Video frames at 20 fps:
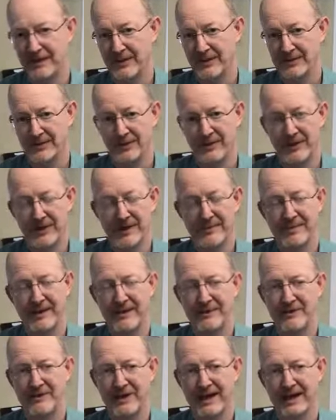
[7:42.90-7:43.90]
where they
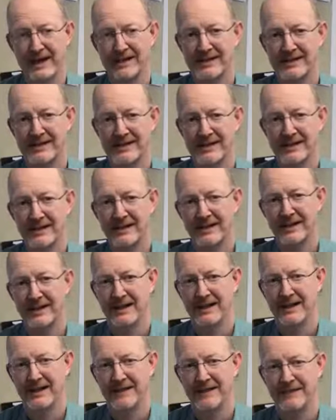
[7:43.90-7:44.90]
built trains,
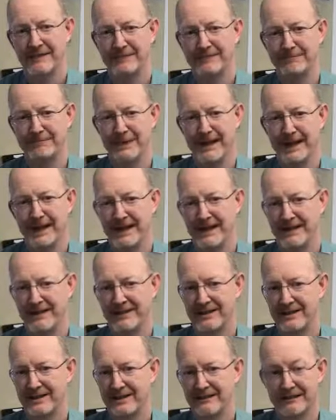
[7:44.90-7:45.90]
and